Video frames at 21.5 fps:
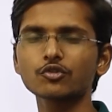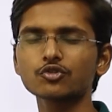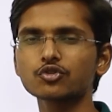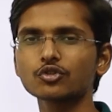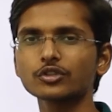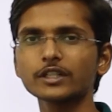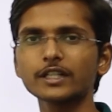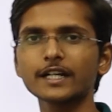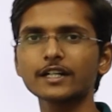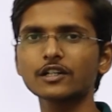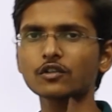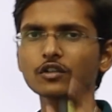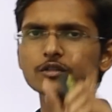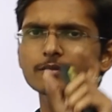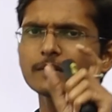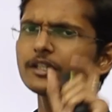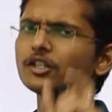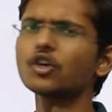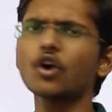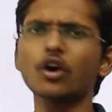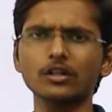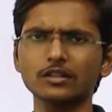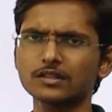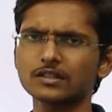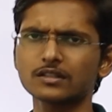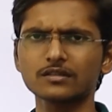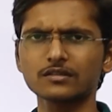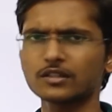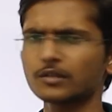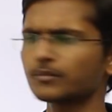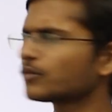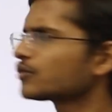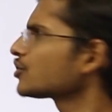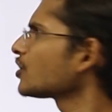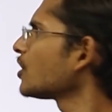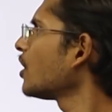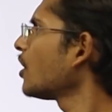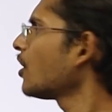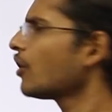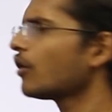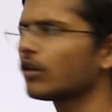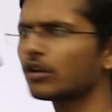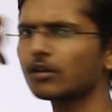to show the electrons by dots, suppose,
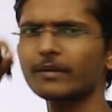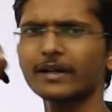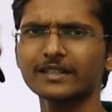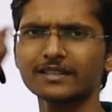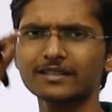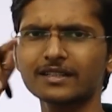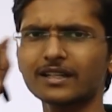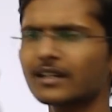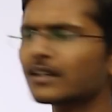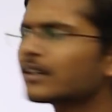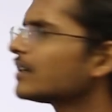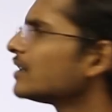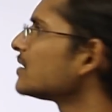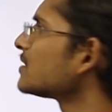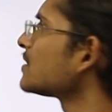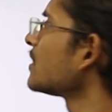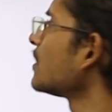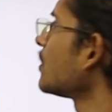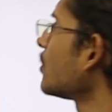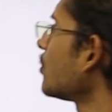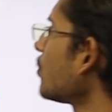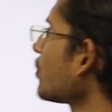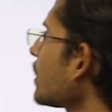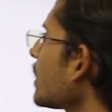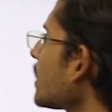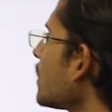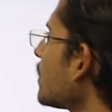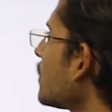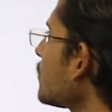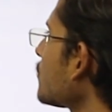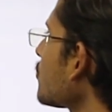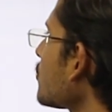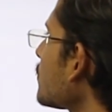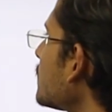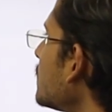or by circles. Okay, so